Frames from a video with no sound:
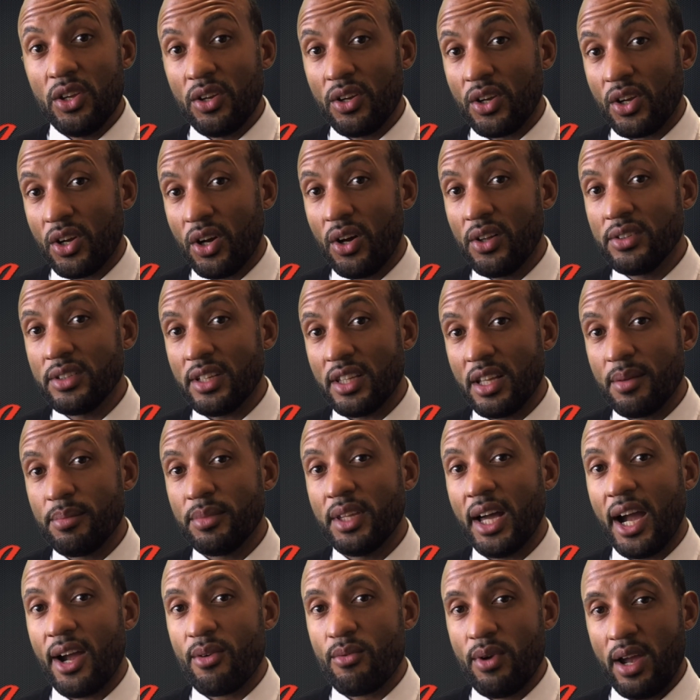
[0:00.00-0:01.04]
You can contact
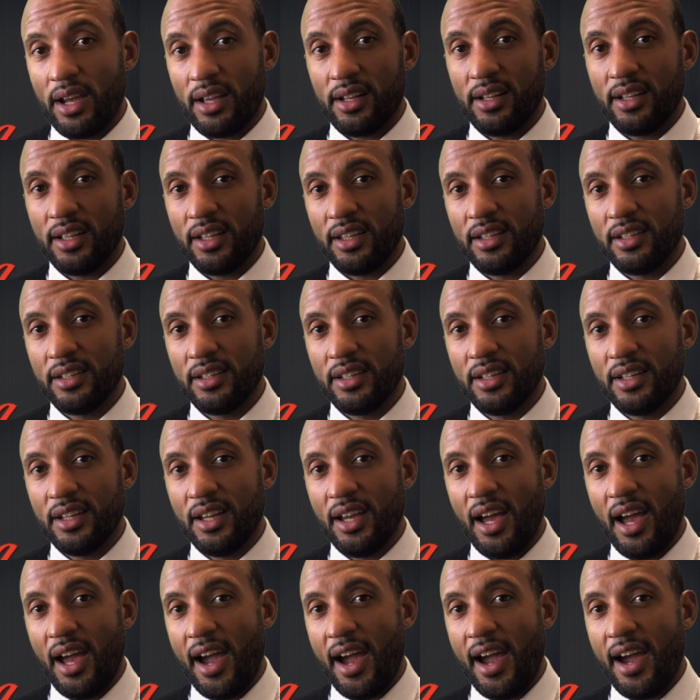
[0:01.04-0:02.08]
them directly,
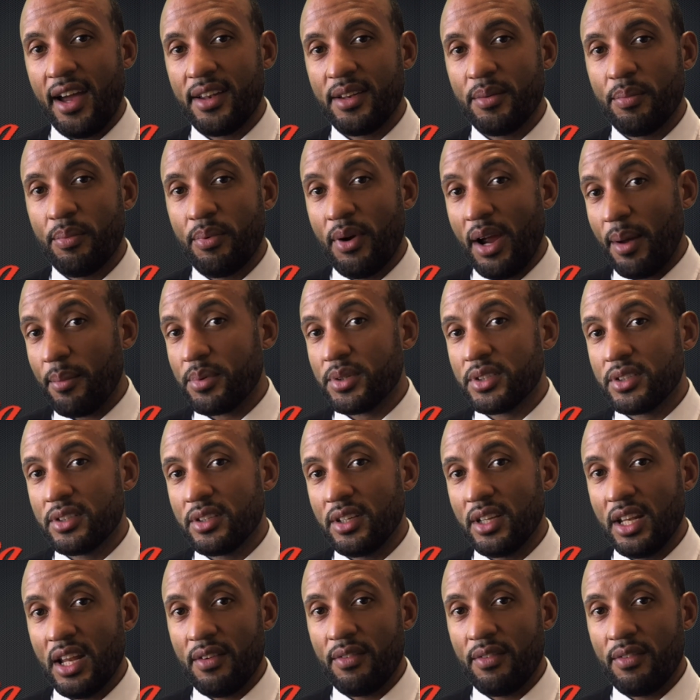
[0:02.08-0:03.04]
and perhaps,